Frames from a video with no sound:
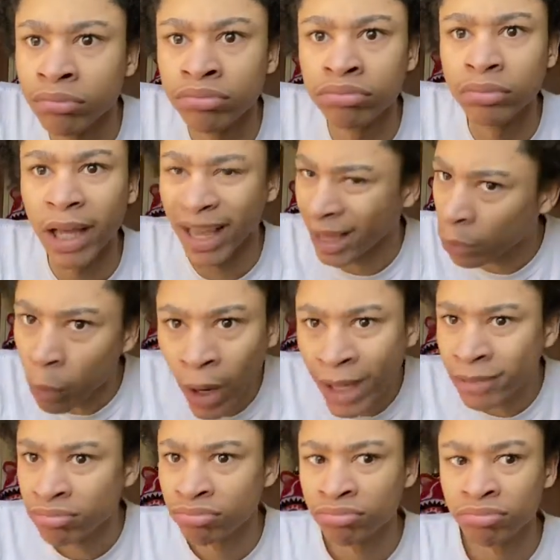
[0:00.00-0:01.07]
And what?
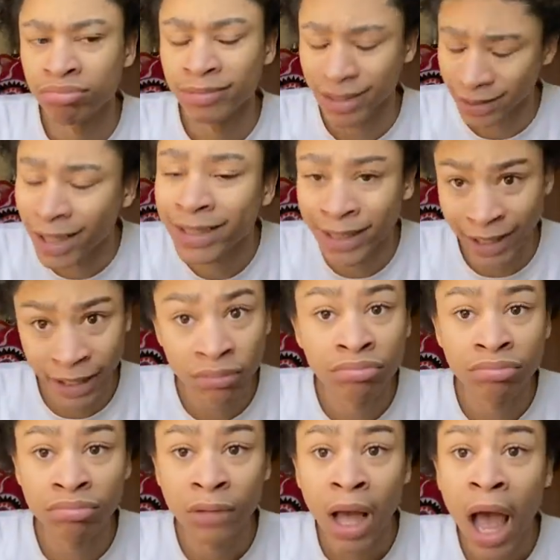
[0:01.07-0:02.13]
Yes, I did.
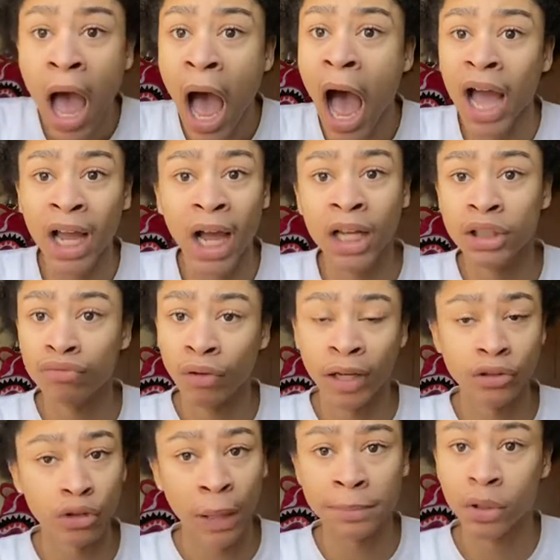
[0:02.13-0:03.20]
I kindly
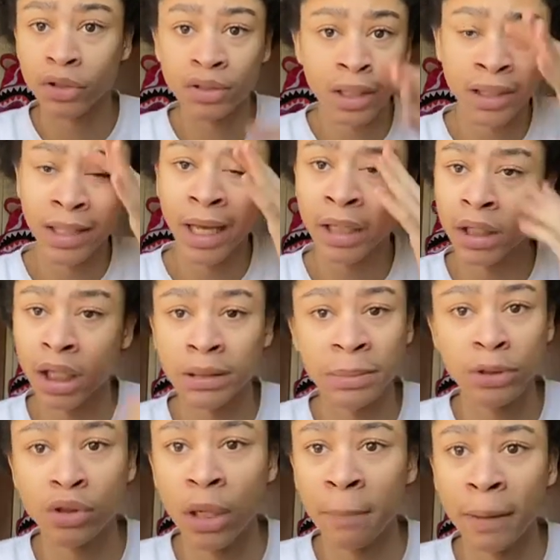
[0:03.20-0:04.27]
dropped her son again, because
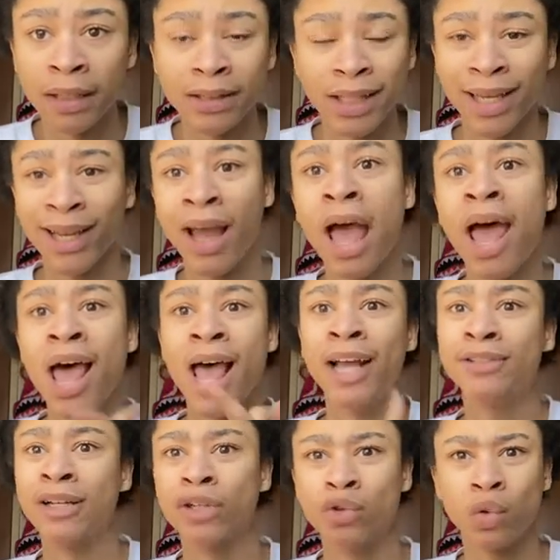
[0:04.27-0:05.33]
but you're not about to see it and
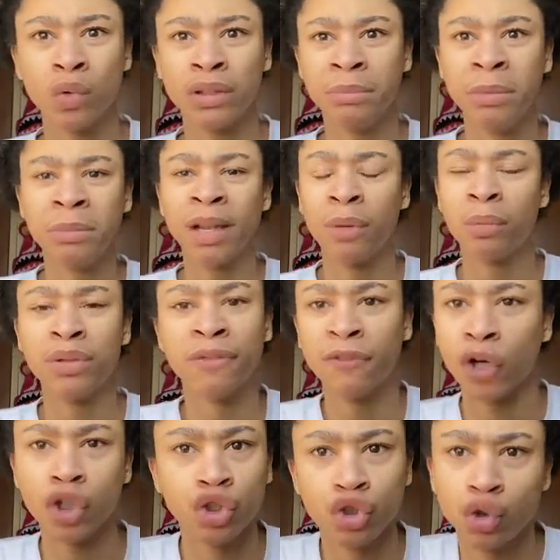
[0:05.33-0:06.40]
try to talk to me like, what the fuck
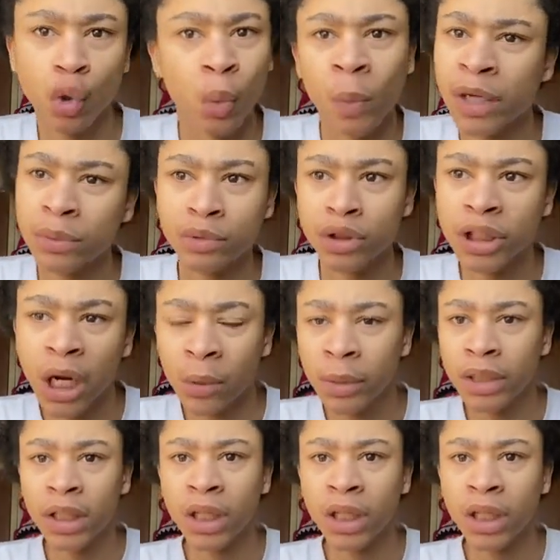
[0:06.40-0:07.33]
did you do? Watch where you're going.